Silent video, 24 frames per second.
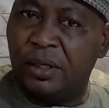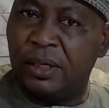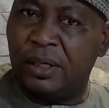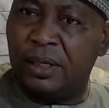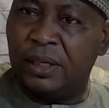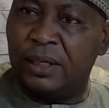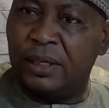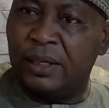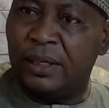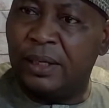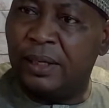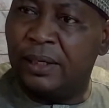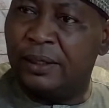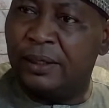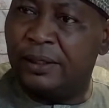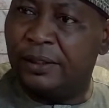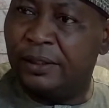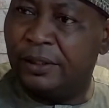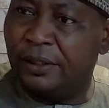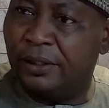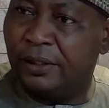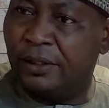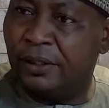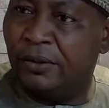And
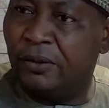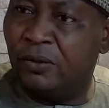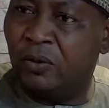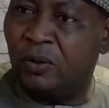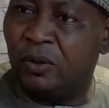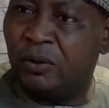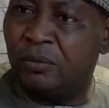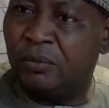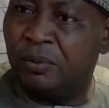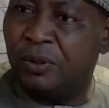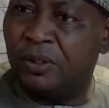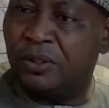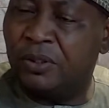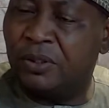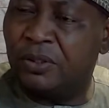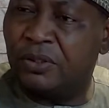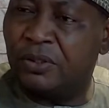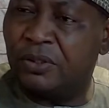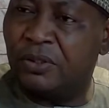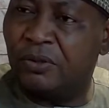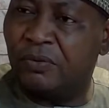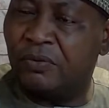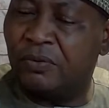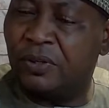he, on the
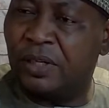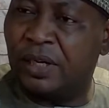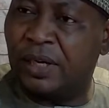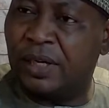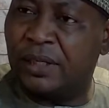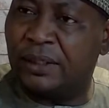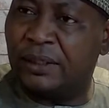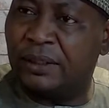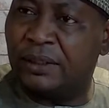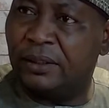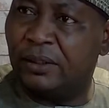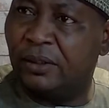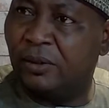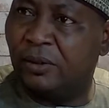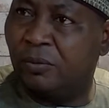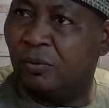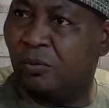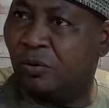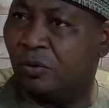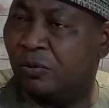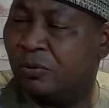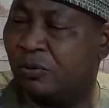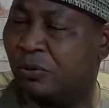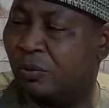basis of that, he
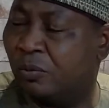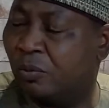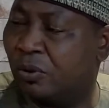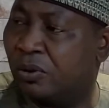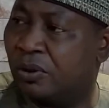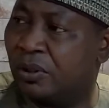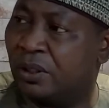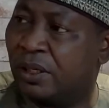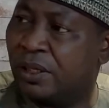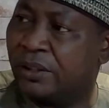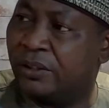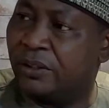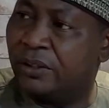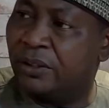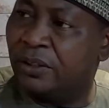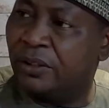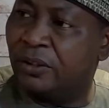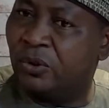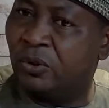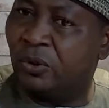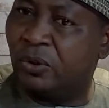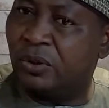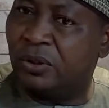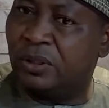moved to Multinational
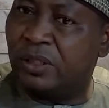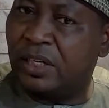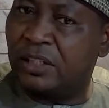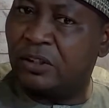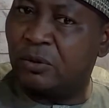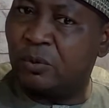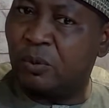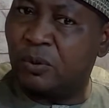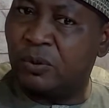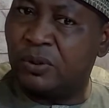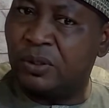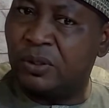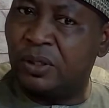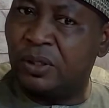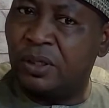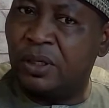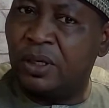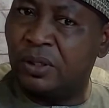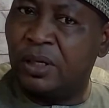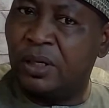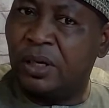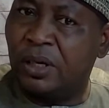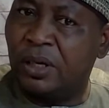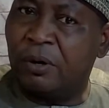Joint Task Force.
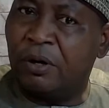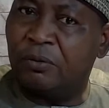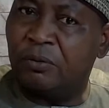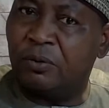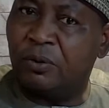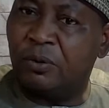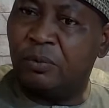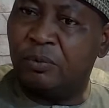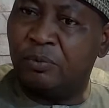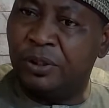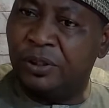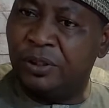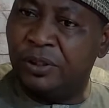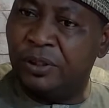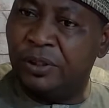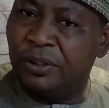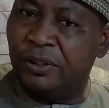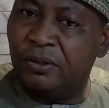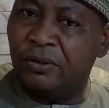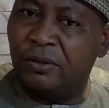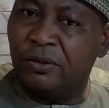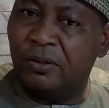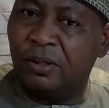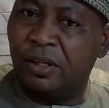Apart from
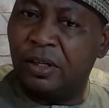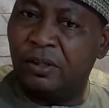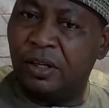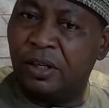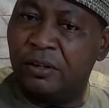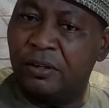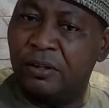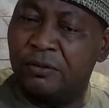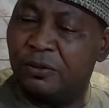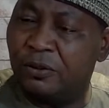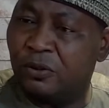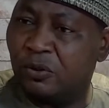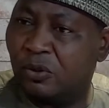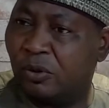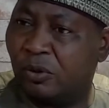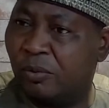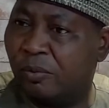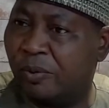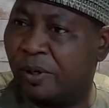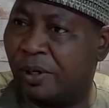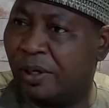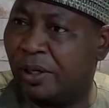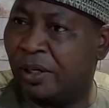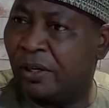being the first
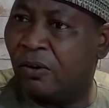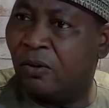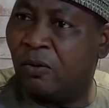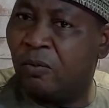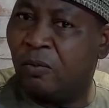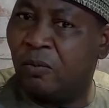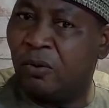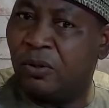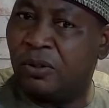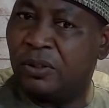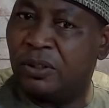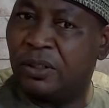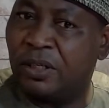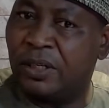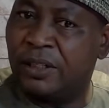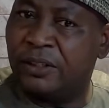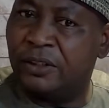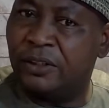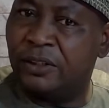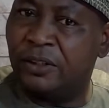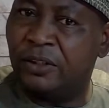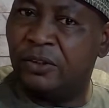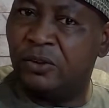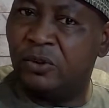commander of
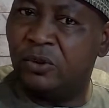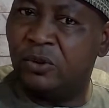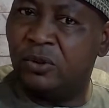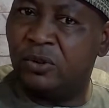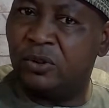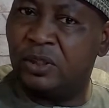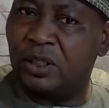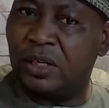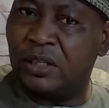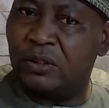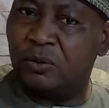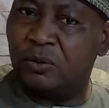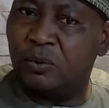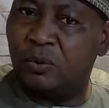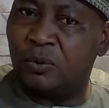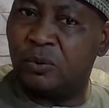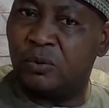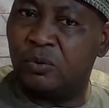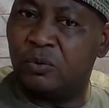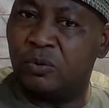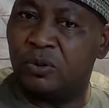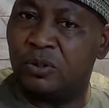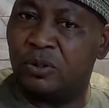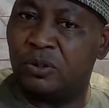Multinational Joint Task Force,
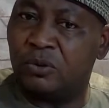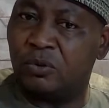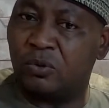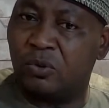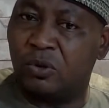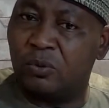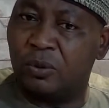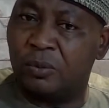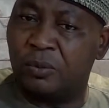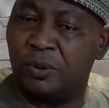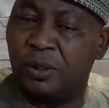which is called,